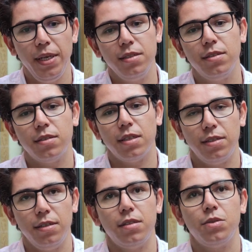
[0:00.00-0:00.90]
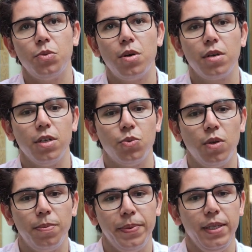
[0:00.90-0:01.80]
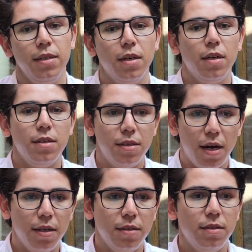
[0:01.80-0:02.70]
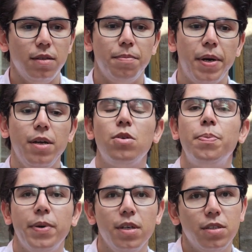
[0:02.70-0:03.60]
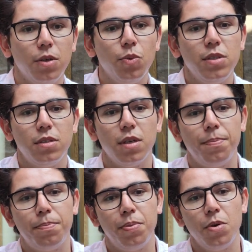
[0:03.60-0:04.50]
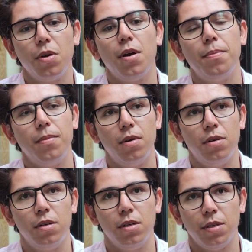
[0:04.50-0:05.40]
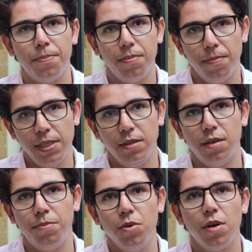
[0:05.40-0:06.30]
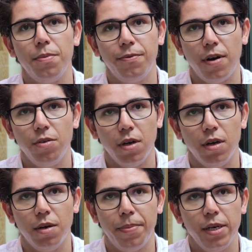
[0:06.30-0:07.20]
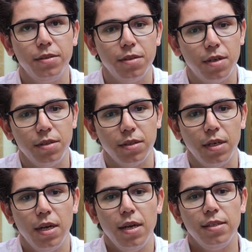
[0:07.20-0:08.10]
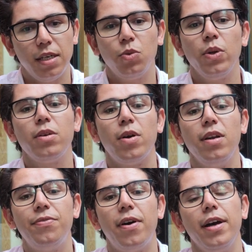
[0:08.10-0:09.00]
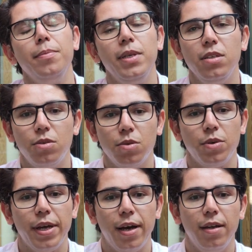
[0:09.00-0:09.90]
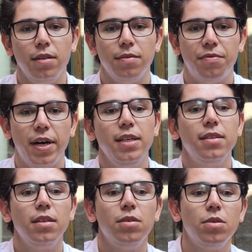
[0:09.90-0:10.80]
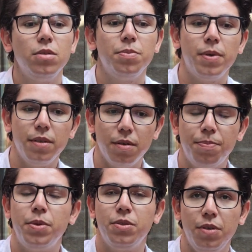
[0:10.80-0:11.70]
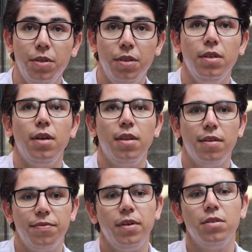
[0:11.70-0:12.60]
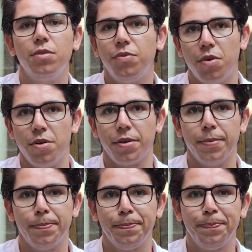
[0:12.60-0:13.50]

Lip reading: mean the thesis work, it will be done by cooperation with the program or the master program partners that will qualify me to can find a good opportunity in the field of work.